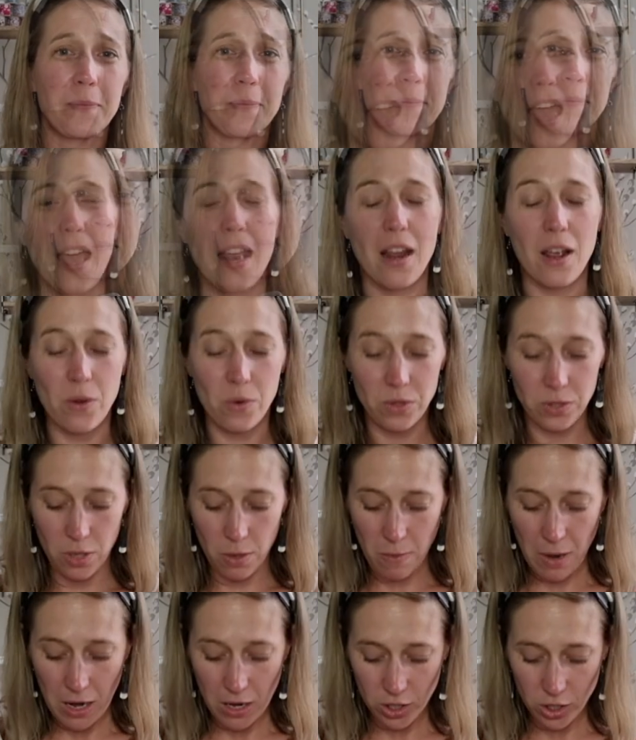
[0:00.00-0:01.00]
And I
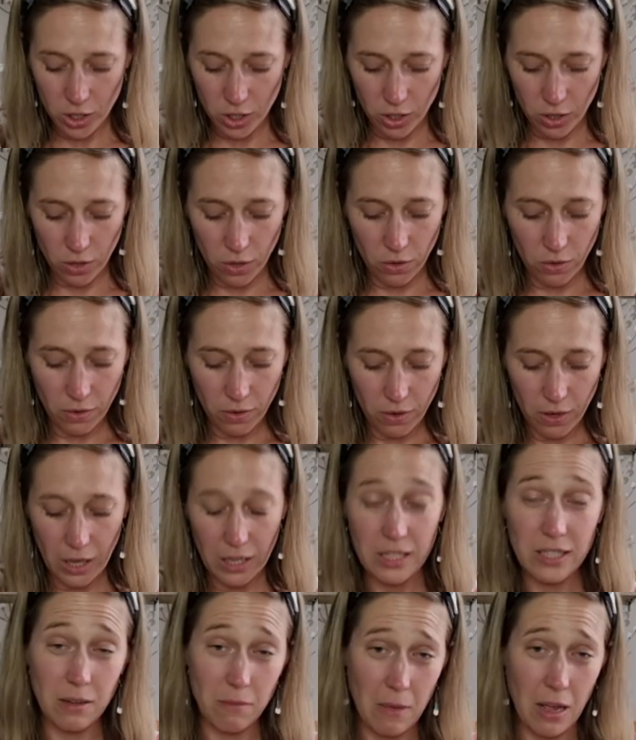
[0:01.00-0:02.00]
also
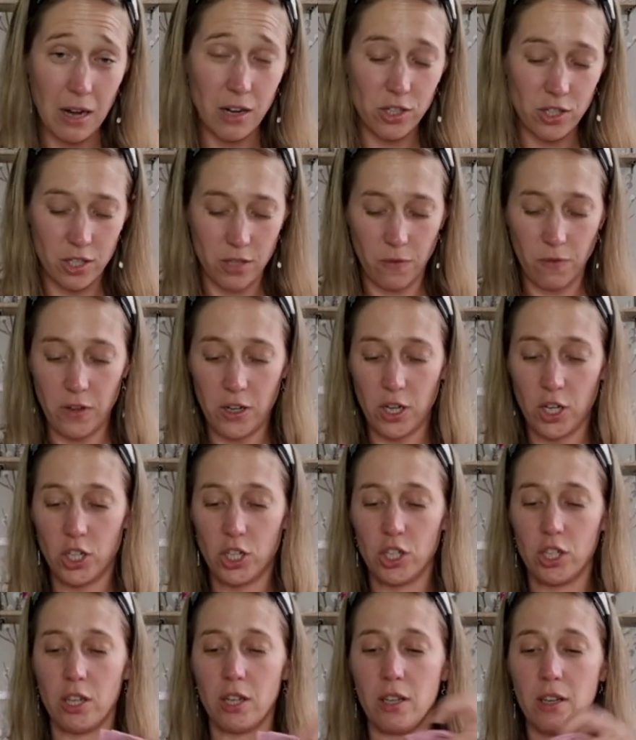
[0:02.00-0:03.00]
did manage to
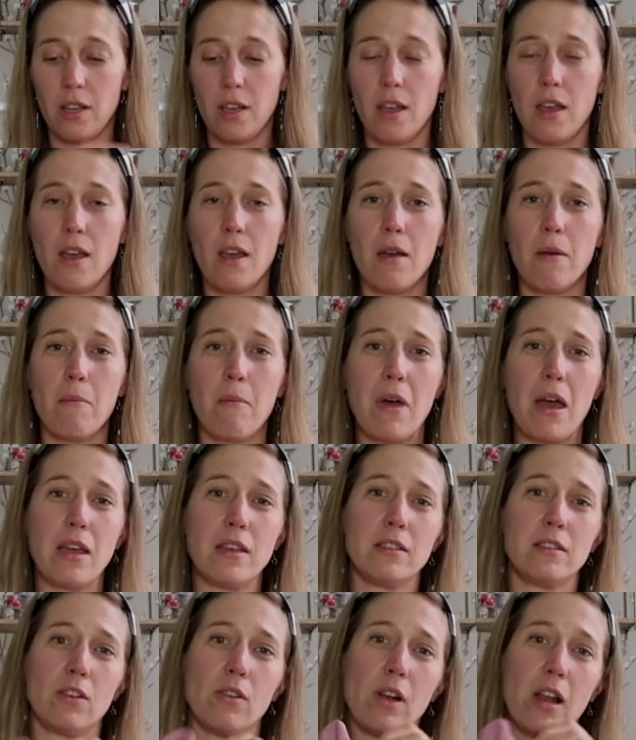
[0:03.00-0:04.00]
finish
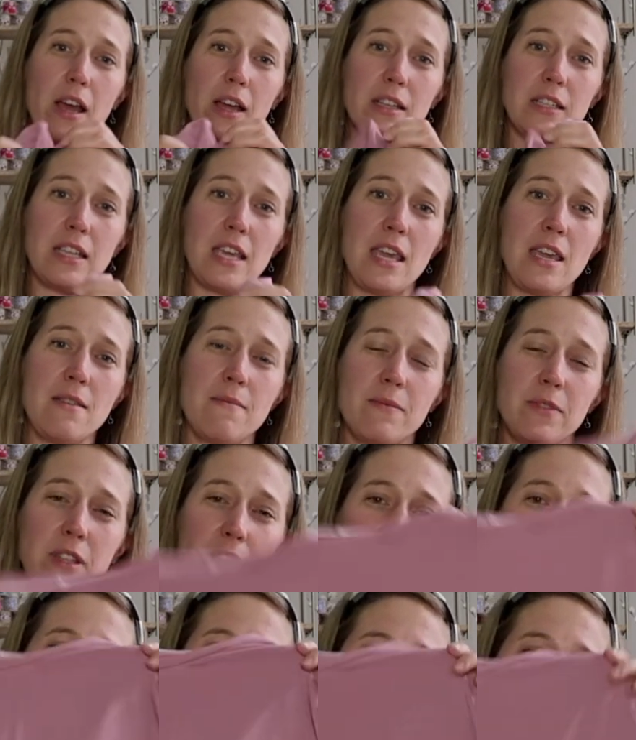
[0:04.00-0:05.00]
my solar tee, so
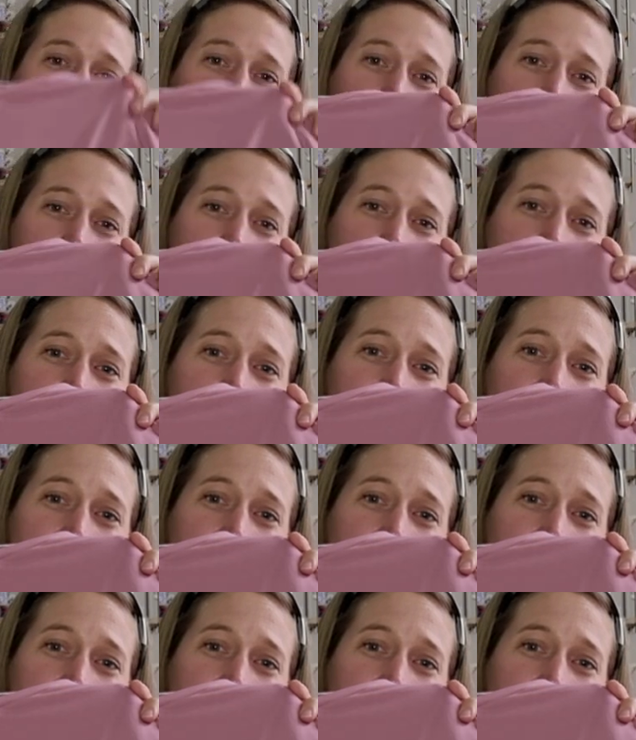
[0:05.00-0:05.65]
that's that one.